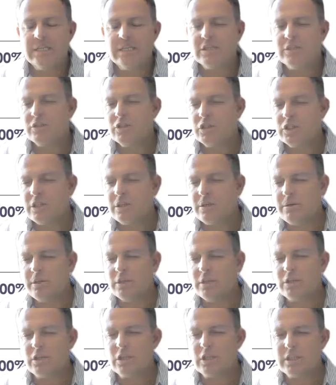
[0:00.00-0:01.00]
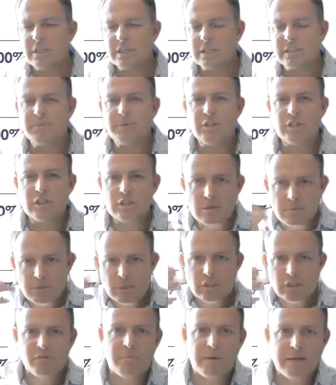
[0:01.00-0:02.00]
So she sucked up so
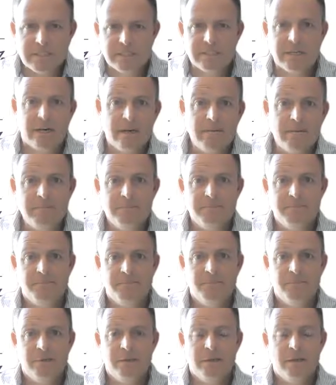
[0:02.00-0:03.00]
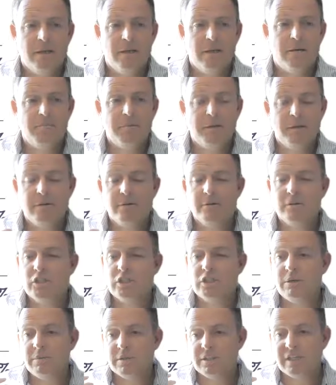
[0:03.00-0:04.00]
much of my time because
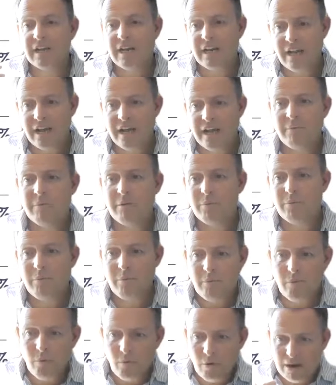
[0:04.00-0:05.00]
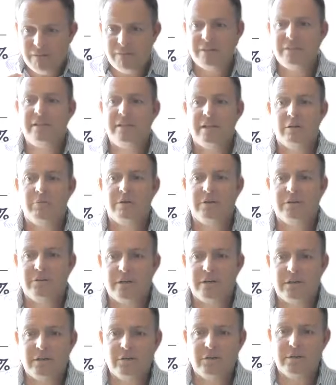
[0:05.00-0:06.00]
she wasn't aligned with everything that we were
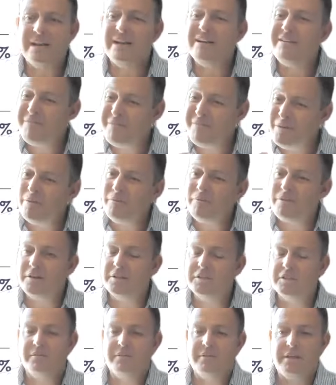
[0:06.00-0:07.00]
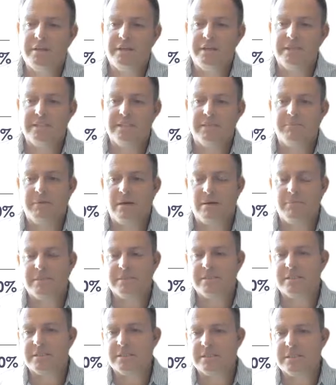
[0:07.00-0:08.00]
trying to do. And I had a few of those over the years in my
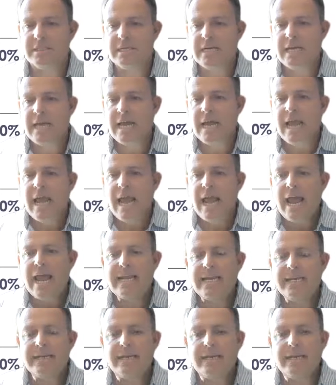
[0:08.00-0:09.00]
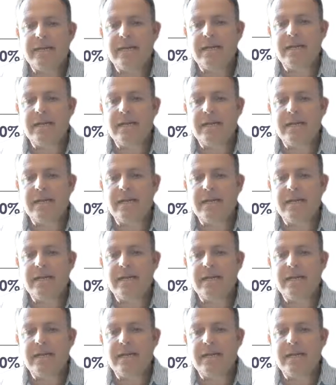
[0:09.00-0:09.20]
business, and